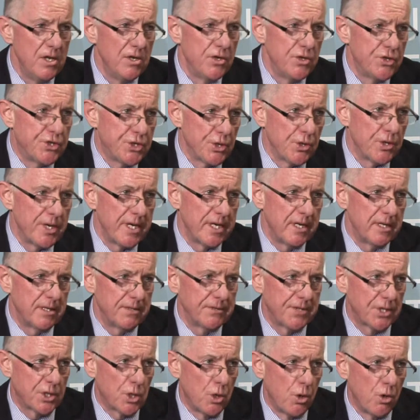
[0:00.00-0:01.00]
during
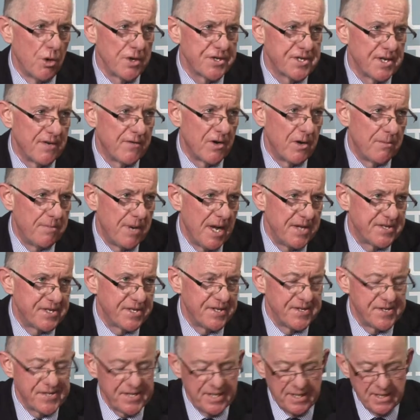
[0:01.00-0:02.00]
the course of our
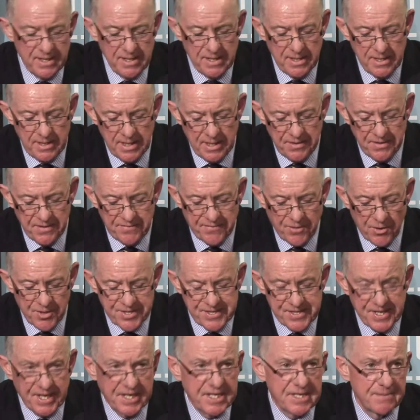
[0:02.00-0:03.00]
presidency in the first
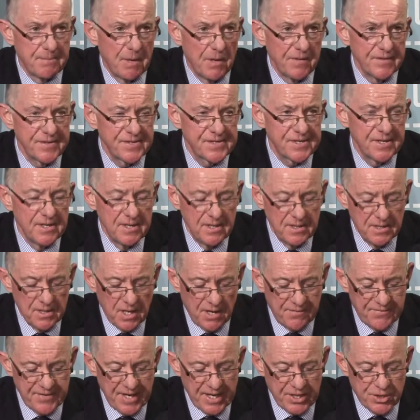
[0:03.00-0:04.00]
6 months
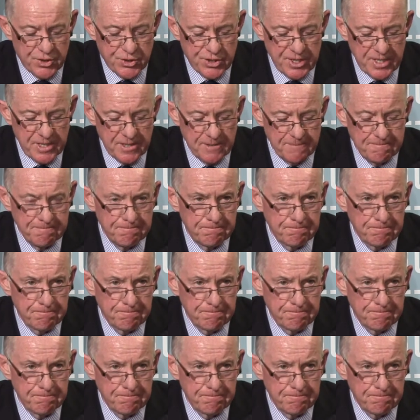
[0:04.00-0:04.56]
of next year.